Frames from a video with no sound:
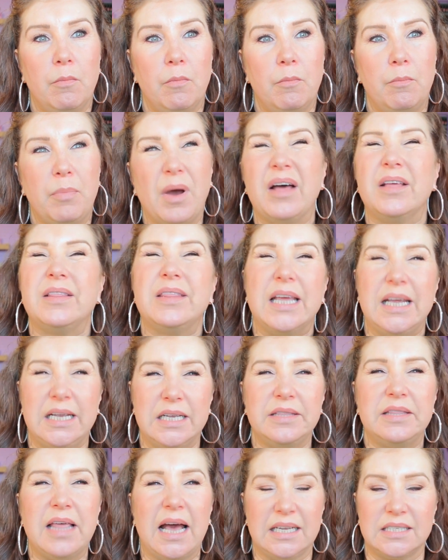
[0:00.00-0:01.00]
but
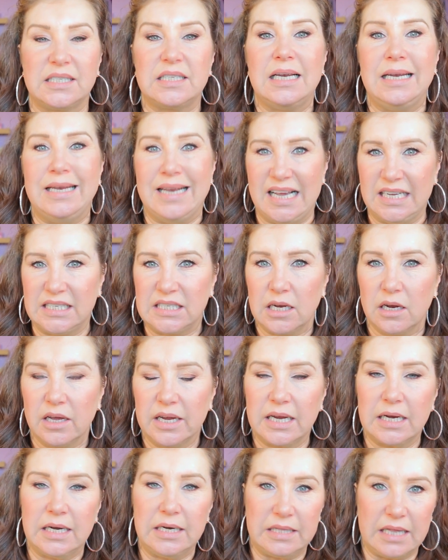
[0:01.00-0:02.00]
that's less
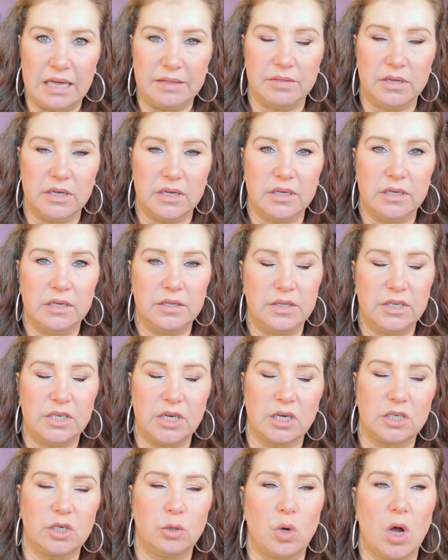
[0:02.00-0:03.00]
likely than the, the
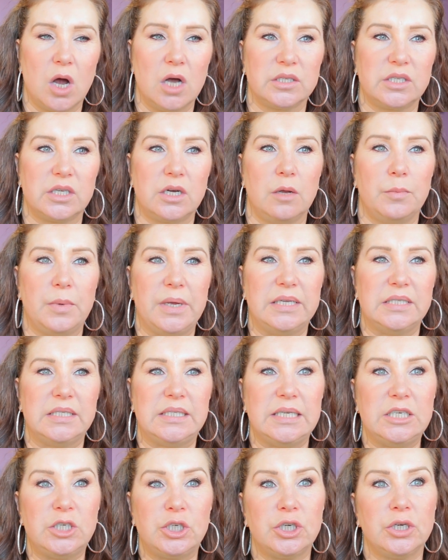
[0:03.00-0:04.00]
ductal carcinoma in
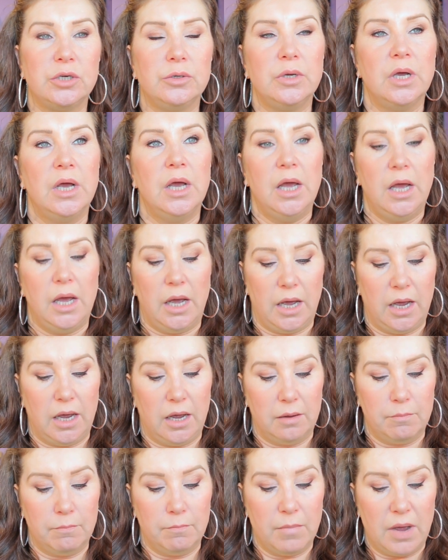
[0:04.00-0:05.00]
situ.
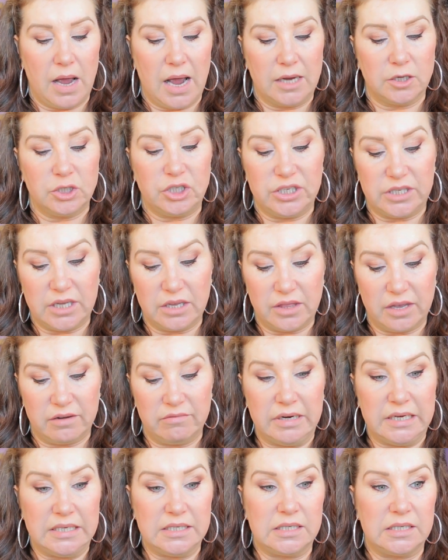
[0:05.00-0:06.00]
Um, and she said,
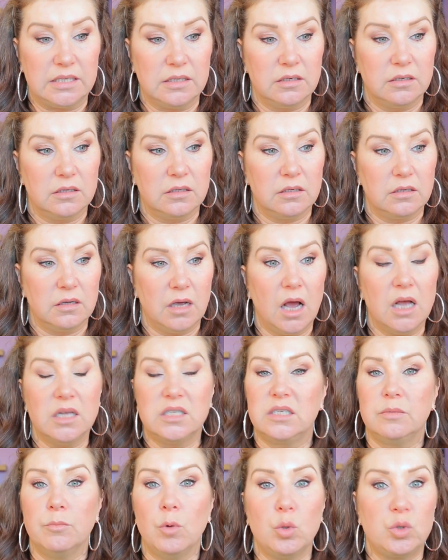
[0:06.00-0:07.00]
there is a
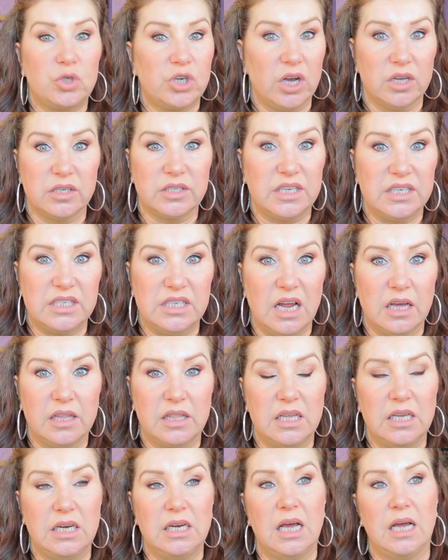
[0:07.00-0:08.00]
small chance it's
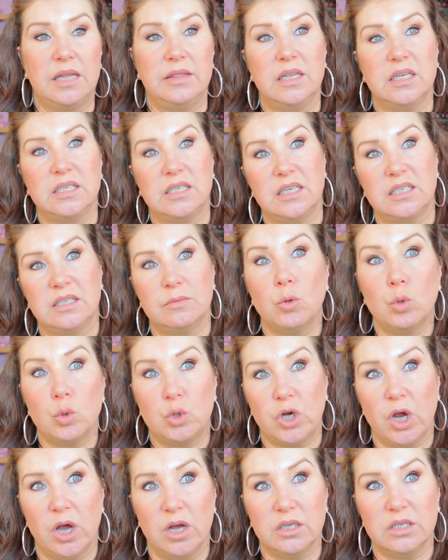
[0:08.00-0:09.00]
nothing, and there's a small
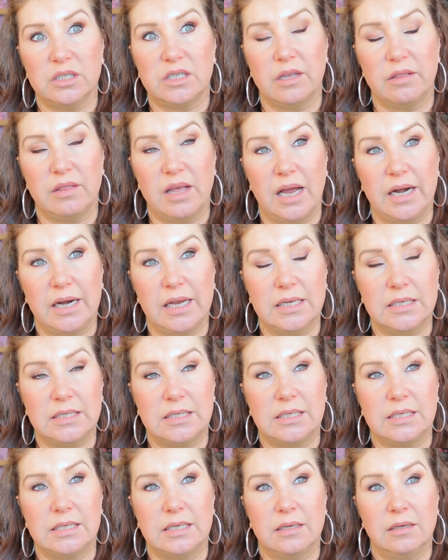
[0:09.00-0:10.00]
chance that
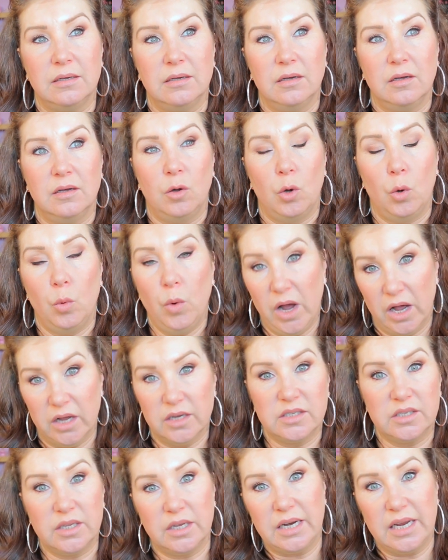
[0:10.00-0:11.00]
it's
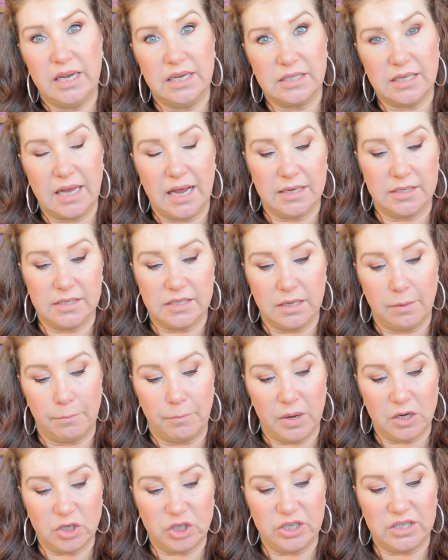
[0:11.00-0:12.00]
worse, that it is cancer,
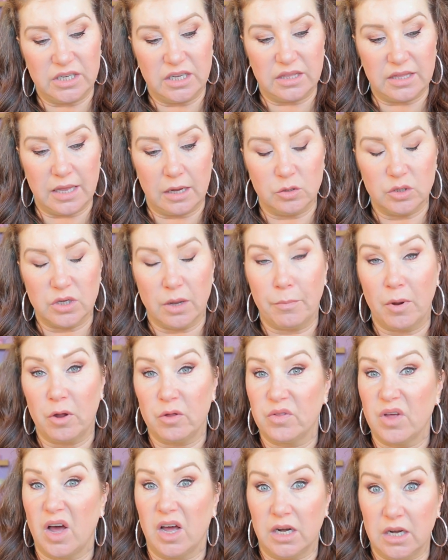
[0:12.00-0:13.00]
but she said those are
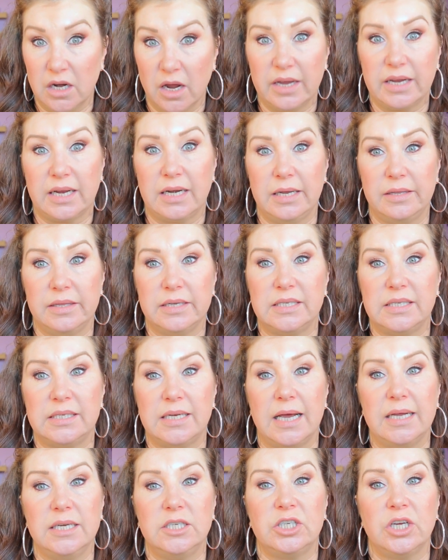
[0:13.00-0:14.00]
both unlikely at this
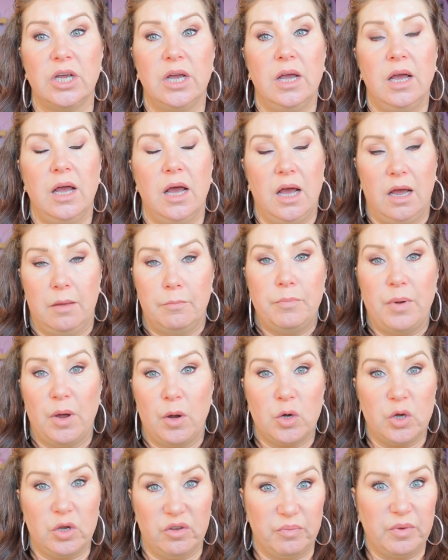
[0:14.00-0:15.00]
stage, um,
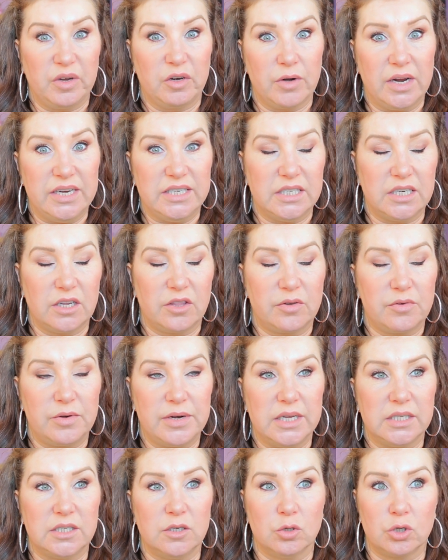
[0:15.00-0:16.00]
but you've been graded a
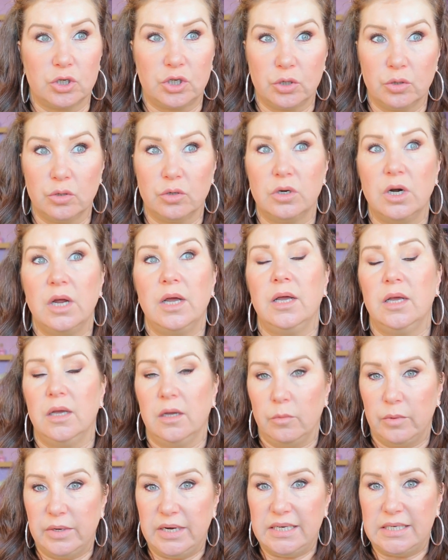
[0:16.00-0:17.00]
three as not sure,
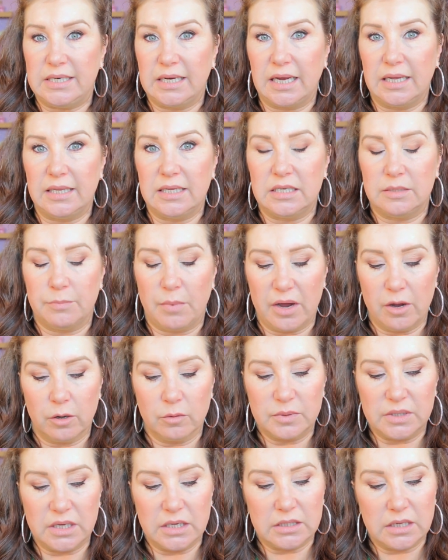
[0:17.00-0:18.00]
we need to get these
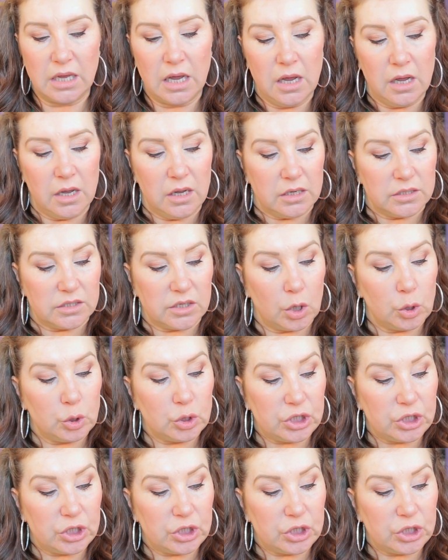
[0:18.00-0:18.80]
biopsies. So